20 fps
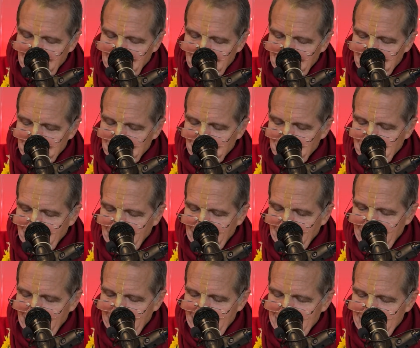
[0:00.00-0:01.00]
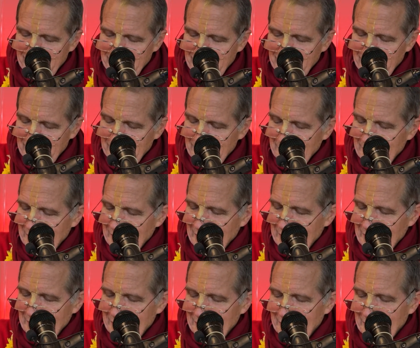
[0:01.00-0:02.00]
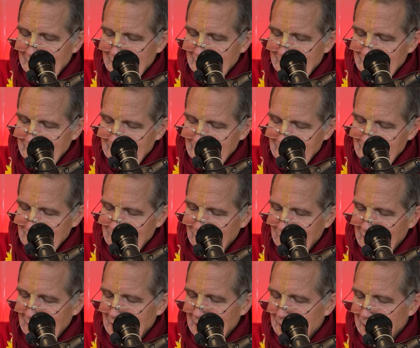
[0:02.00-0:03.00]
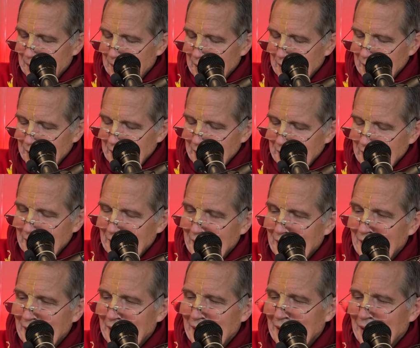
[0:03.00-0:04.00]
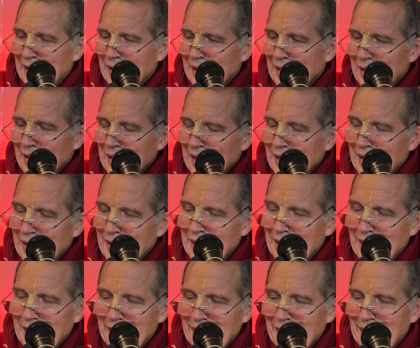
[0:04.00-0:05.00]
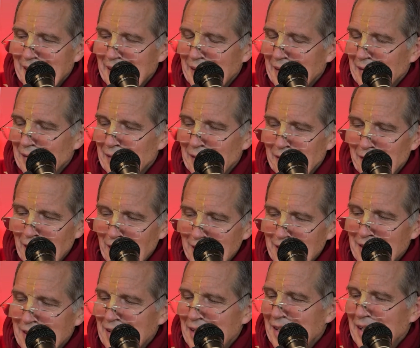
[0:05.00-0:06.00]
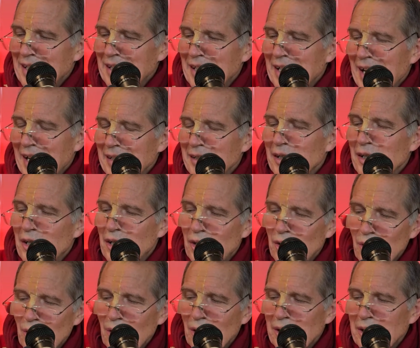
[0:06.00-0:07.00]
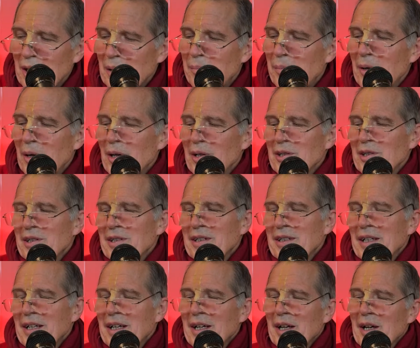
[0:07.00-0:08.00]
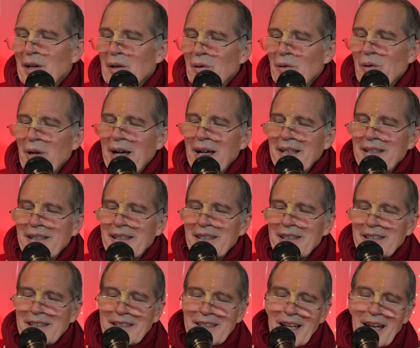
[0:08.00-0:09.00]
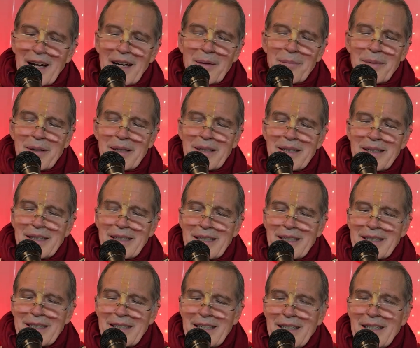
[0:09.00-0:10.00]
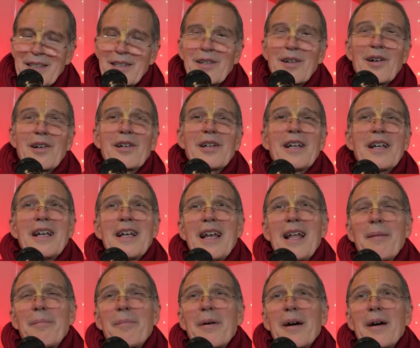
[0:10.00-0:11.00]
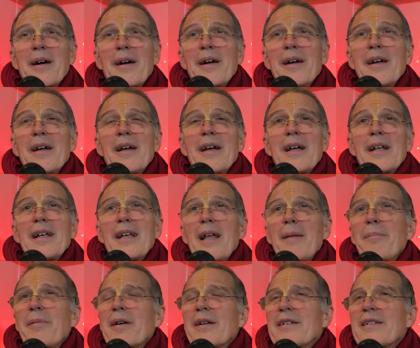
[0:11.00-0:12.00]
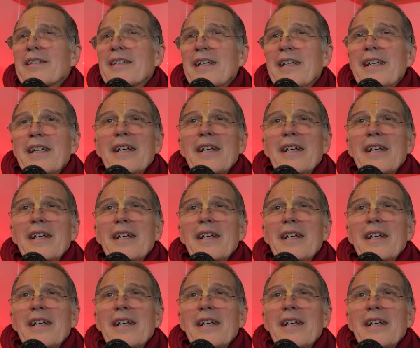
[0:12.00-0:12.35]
Um, and uh, in this way, he, uh, uh, once he had cured a person who had this terrible disease called leper, leprosy.